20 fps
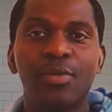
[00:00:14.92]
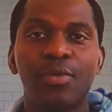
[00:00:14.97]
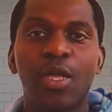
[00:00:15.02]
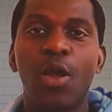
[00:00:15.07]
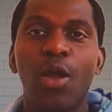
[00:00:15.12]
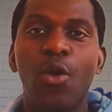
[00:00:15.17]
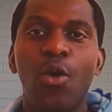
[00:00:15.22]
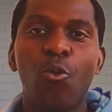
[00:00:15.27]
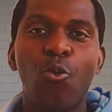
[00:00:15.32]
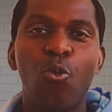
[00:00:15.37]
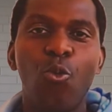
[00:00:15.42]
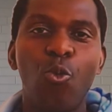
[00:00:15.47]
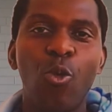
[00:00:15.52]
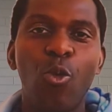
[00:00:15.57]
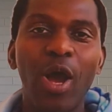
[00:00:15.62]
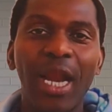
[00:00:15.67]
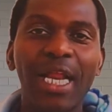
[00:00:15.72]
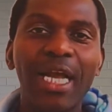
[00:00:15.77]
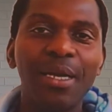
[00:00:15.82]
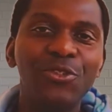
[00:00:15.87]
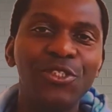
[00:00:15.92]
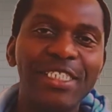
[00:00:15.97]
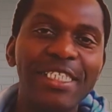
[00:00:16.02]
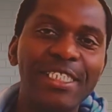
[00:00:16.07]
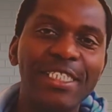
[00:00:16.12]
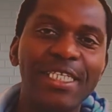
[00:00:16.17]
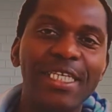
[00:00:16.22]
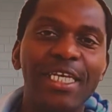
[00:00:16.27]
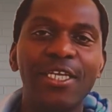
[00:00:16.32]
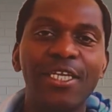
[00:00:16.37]
Welcome to TGD
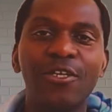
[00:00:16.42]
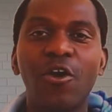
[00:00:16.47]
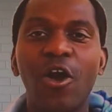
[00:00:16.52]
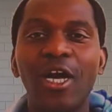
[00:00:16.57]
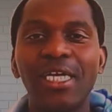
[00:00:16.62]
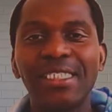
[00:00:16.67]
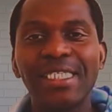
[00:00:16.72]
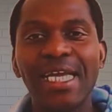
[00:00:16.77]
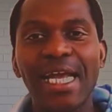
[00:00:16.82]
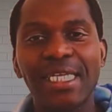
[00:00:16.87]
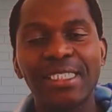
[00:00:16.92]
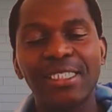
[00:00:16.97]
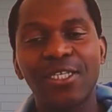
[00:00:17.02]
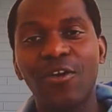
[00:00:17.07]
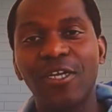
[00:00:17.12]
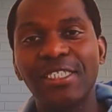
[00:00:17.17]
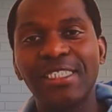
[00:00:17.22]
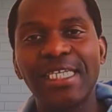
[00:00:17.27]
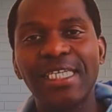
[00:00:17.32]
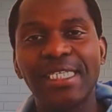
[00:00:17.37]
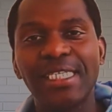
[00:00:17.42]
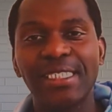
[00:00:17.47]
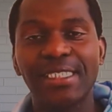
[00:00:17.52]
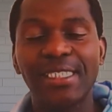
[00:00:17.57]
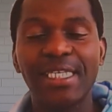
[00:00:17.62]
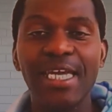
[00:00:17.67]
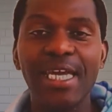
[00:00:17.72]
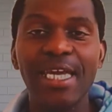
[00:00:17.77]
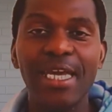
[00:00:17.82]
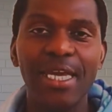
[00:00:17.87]
in Context. Context is
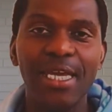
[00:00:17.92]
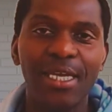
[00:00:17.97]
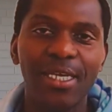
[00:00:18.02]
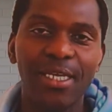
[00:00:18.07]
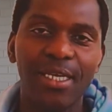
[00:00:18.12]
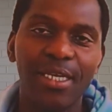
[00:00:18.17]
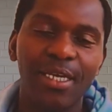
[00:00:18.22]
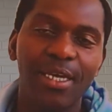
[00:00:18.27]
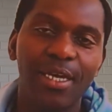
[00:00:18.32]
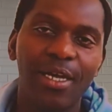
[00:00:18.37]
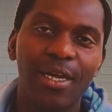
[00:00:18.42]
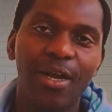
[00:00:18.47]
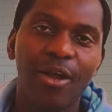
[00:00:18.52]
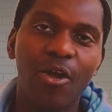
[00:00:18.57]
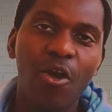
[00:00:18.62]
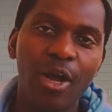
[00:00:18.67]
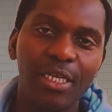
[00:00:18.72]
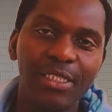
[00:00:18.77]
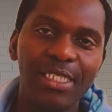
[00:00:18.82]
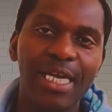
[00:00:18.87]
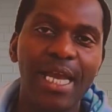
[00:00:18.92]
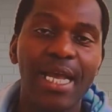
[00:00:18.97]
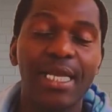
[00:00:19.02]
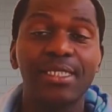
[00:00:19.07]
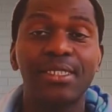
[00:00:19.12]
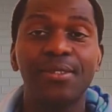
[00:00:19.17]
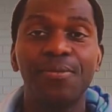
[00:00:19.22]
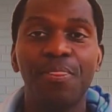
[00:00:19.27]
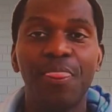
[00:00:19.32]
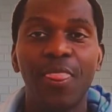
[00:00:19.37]
king. Context
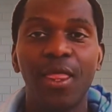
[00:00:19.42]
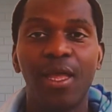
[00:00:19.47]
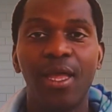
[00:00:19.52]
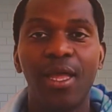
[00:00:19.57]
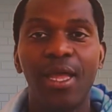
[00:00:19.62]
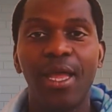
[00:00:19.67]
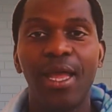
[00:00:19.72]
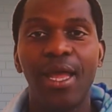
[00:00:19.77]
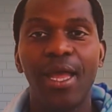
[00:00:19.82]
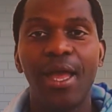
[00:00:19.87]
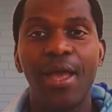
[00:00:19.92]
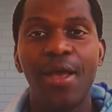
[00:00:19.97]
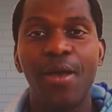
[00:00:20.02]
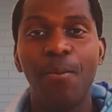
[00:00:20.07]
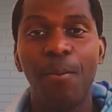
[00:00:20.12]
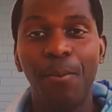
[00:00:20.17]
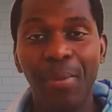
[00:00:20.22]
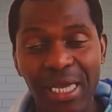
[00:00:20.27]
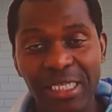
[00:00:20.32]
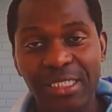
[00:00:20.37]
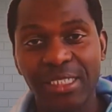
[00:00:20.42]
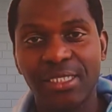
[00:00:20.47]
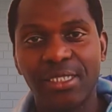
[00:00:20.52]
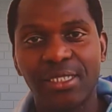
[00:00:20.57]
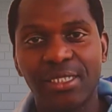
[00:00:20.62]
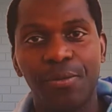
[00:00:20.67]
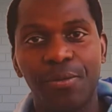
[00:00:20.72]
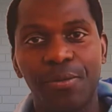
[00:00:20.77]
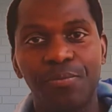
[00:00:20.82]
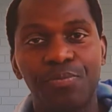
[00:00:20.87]
matters.
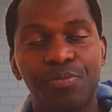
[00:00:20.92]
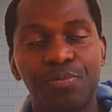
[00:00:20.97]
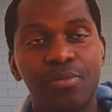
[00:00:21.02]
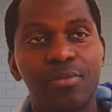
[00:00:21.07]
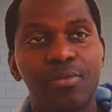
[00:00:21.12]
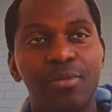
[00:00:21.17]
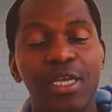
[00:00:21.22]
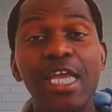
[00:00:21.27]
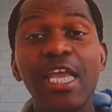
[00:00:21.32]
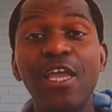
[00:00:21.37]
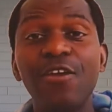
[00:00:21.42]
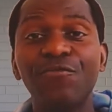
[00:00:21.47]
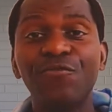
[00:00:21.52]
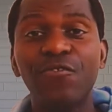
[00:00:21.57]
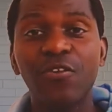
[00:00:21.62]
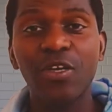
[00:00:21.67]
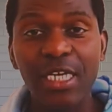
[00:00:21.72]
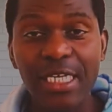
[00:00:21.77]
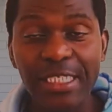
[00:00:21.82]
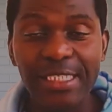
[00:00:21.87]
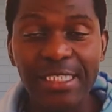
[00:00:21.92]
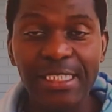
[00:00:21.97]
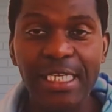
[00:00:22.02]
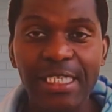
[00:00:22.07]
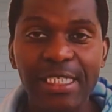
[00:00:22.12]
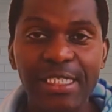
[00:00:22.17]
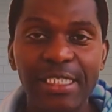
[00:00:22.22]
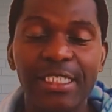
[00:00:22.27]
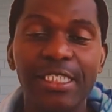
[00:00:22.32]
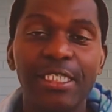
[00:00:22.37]
If
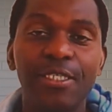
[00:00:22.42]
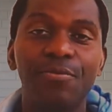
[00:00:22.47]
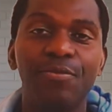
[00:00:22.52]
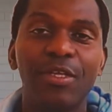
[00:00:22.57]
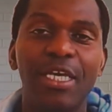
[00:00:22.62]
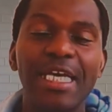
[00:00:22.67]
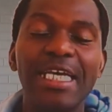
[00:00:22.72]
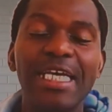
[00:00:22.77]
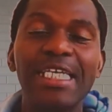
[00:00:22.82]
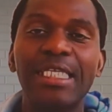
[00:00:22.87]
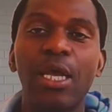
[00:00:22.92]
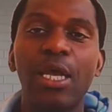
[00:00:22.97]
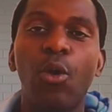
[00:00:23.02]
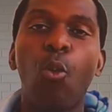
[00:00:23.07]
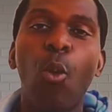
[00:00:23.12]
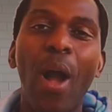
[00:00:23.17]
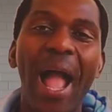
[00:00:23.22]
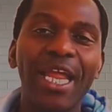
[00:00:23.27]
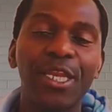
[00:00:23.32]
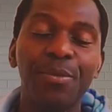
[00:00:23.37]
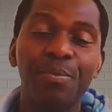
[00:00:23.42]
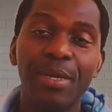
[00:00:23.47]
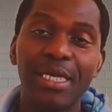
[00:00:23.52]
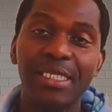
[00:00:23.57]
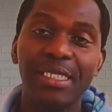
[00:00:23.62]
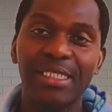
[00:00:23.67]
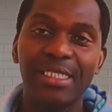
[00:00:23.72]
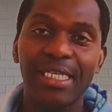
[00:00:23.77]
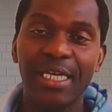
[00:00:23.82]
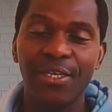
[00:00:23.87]
Christianity is a white man's
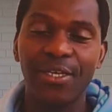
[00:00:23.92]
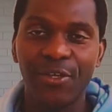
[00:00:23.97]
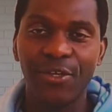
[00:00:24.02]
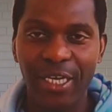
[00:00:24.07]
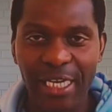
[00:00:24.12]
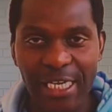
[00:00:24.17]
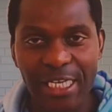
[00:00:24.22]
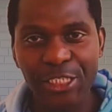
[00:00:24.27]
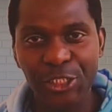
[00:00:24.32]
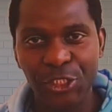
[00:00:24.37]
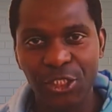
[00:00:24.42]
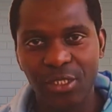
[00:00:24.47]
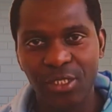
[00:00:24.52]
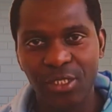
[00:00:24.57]
religion,